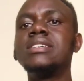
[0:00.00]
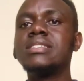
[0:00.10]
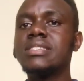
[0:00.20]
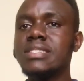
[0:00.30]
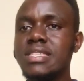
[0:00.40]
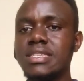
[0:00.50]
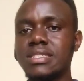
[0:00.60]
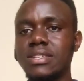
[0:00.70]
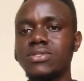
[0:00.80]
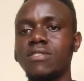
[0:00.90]

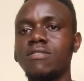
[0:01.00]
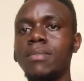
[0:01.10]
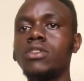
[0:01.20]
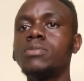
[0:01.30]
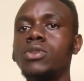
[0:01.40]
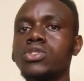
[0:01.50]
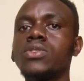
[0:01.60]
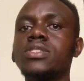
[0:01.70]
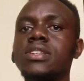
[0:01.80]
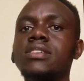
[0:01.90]
synthesis of multiple
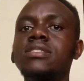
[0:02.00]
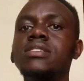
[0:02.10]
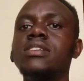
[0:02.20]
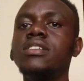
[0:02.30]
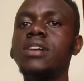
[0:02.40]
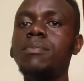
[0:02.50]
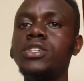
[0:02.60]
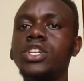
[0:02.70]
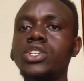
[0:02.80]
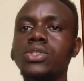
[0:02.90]
sources,
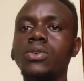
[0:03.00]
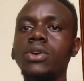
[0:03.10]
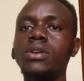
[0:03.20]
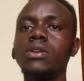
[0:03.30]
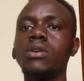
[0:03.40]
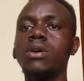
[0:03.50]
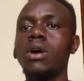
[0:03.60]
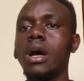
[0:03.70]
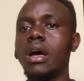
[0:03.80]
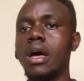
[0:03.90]
interpretation,
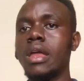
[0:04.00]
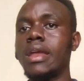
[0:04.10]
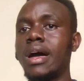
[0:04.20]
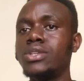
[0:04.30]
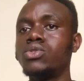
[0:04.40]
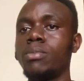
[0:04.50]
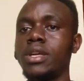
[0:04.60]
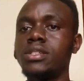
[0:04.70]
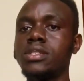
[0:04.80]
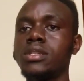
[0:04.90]
and
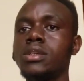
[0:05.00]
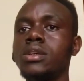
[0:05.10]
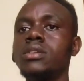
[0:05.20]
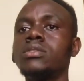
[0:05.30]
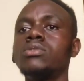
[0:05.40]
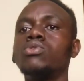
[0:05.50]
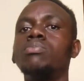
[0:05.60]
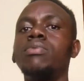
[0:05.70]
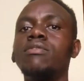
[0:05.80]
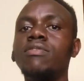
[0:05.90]
argument to
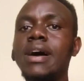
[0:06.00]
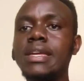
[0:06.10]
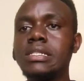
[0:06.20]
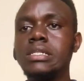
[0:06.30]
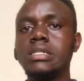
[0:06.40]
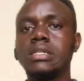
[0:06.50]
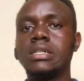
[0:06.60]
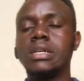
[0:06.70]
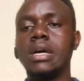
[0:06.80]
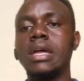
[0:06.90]
provide
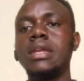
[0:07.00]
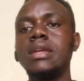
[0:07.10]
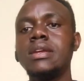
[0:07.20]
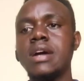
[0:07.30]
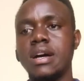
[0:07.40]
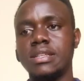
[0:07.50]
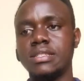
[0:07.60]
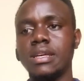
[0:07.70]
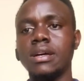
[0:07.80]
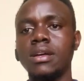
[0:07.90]
an
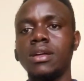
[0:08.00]
answer.